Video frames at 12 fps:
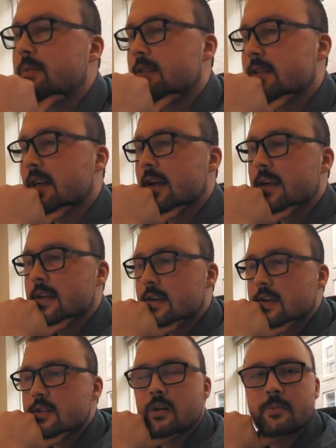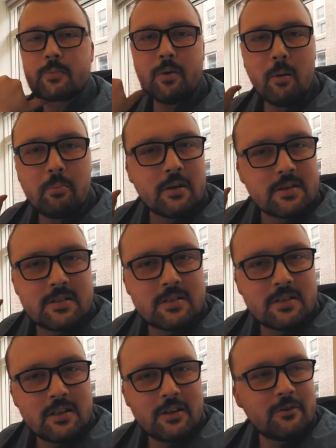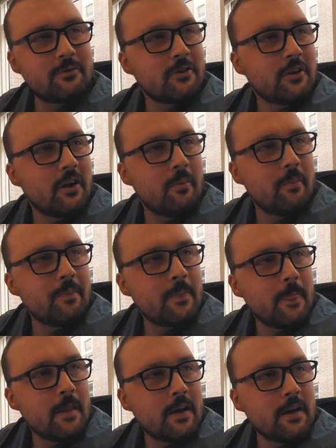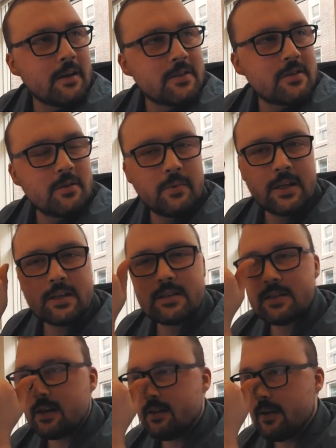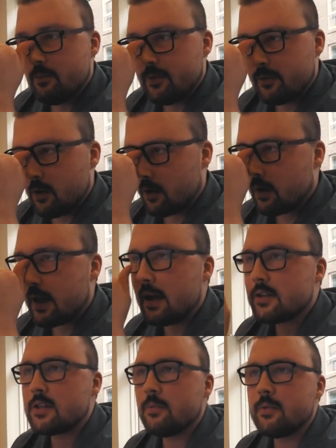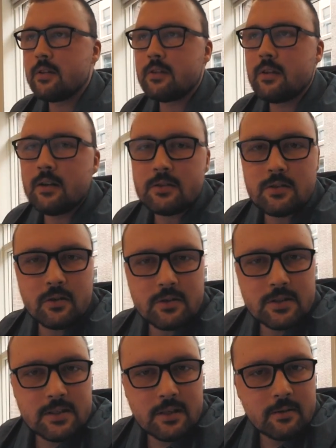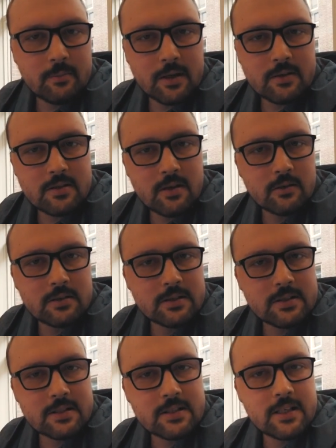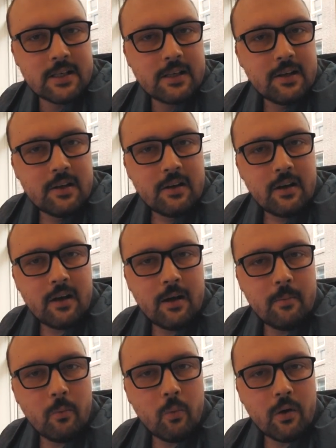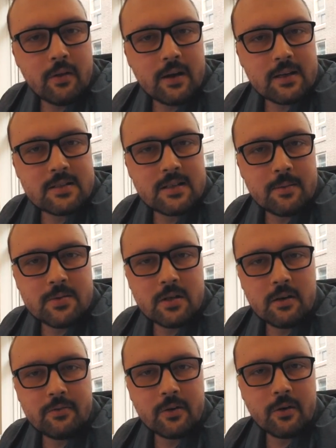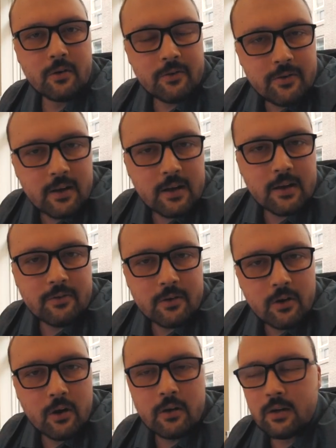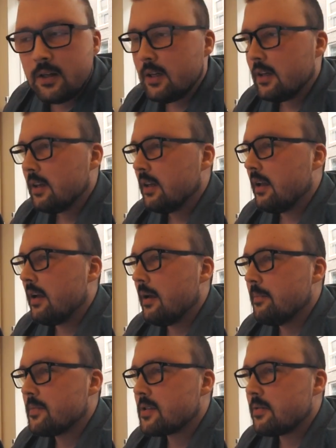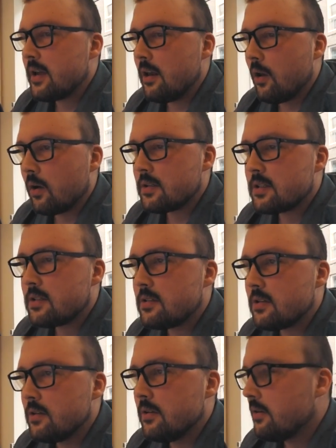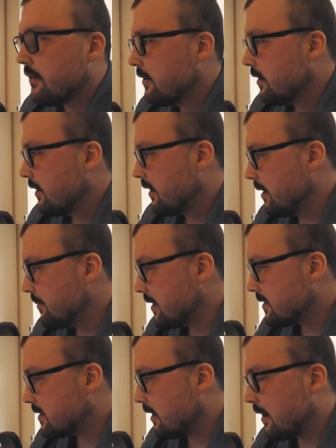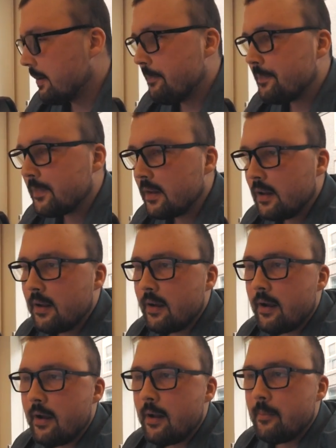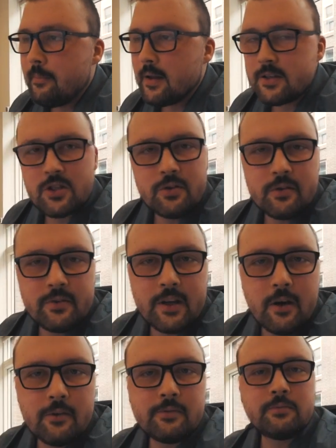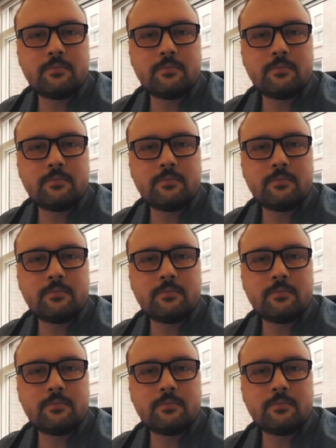Today, so I'll be pumpless for at least 2 weeks, and then we've got to catch up with Dr. Dylan, my consultant, to see what the next steps are, if we're going to fill it, if we're not. So yeah, lots to do, limited time. Let's shoot the video.